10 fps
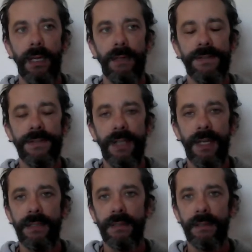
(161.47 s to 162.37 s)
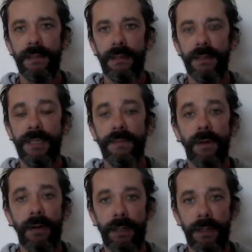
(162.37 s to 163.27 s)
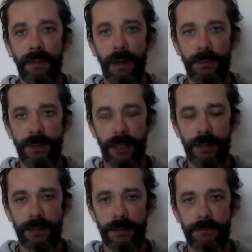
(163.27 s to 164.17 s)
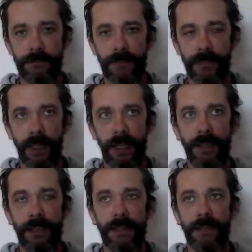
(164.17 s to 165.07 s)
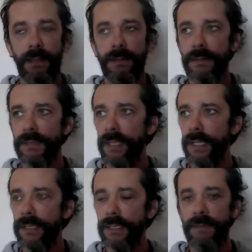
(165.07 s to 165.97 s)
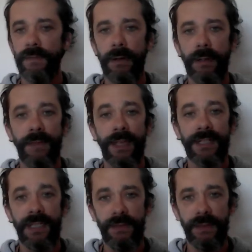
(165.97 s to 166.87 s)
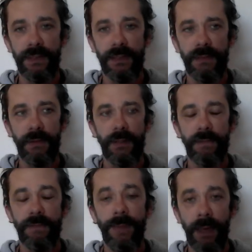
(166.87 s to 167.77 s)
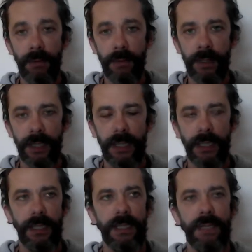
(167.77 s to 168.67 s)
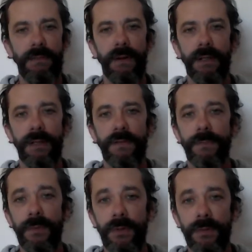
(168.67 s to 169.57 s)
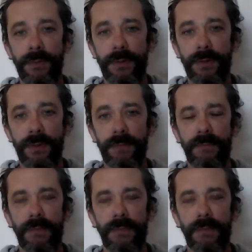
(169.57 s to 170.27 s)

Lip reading: a state devoid of objects, and it is not a state devoid of activity, devoid of power, devoid of movements,